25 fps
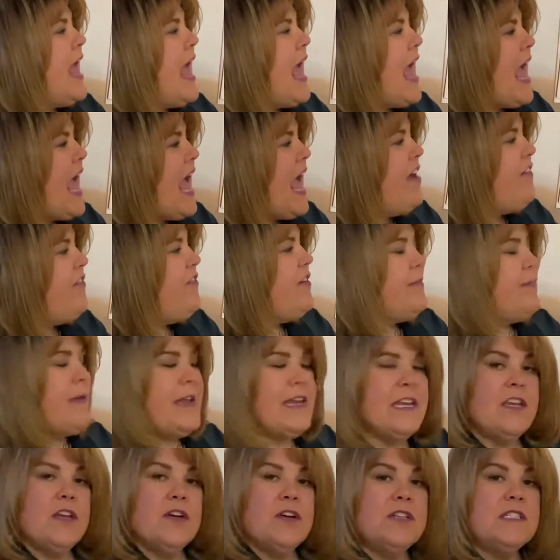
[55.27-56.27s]

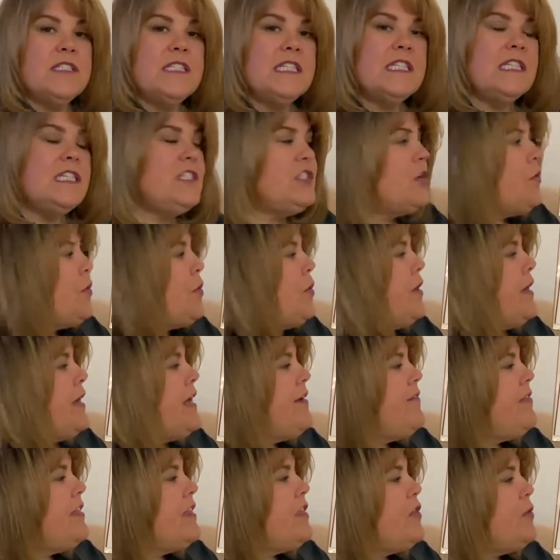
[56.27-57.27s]
Everybody knows the story
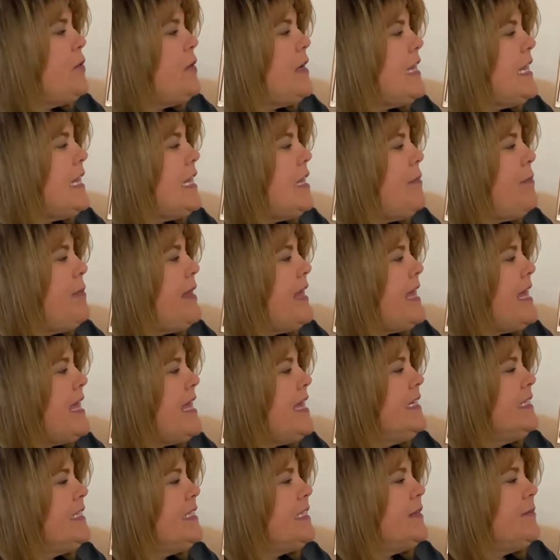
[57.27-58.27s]
of the three little
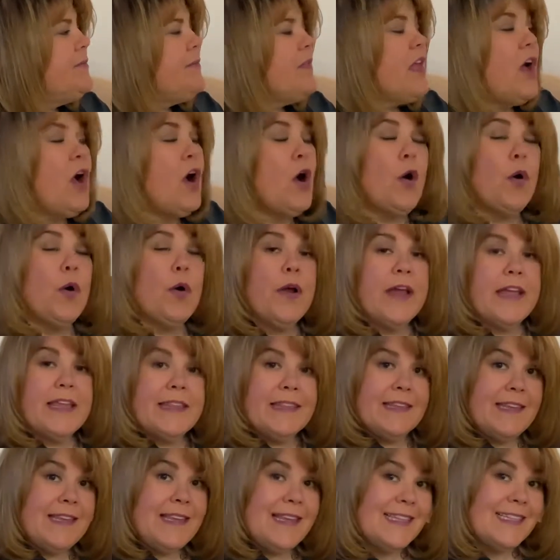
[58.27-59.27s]
pigs. Or at
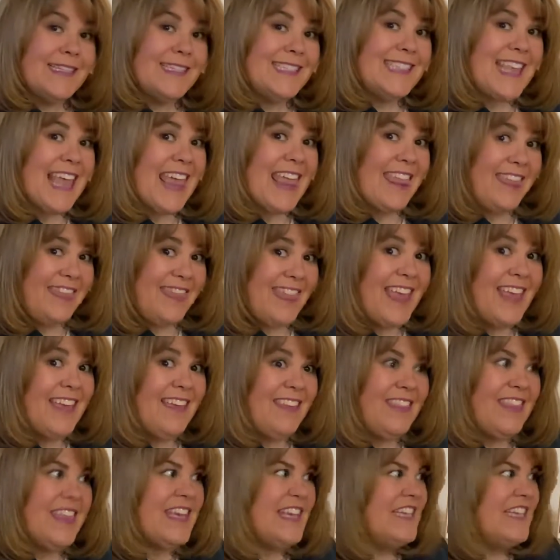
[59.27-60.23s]
least they think they